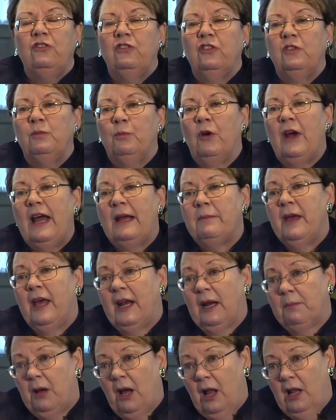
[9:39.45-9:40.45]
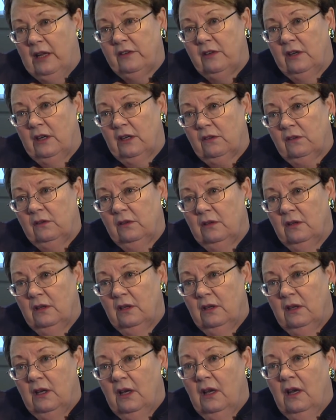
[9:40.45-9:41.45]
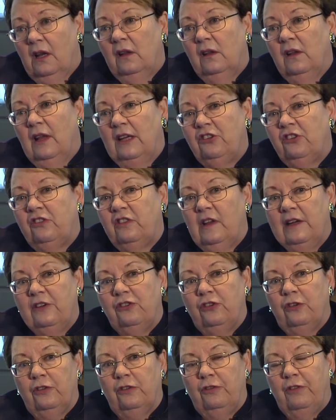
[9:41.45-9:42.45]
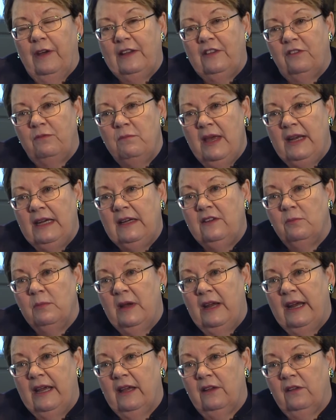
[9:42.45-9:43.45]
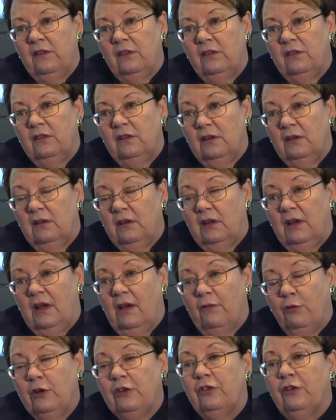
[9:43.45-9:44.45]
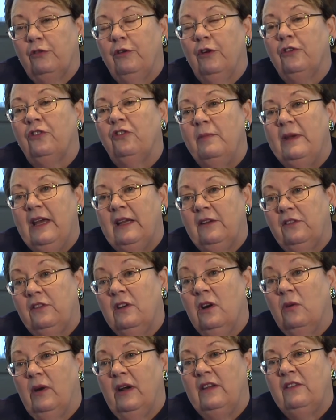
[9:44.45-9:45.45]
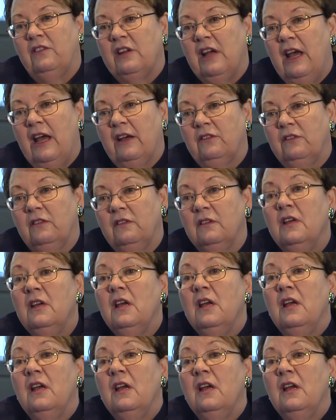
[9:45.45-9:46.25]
just pragmatic politics. Legislatures face many demands, of which the first demand is don't raise taxes.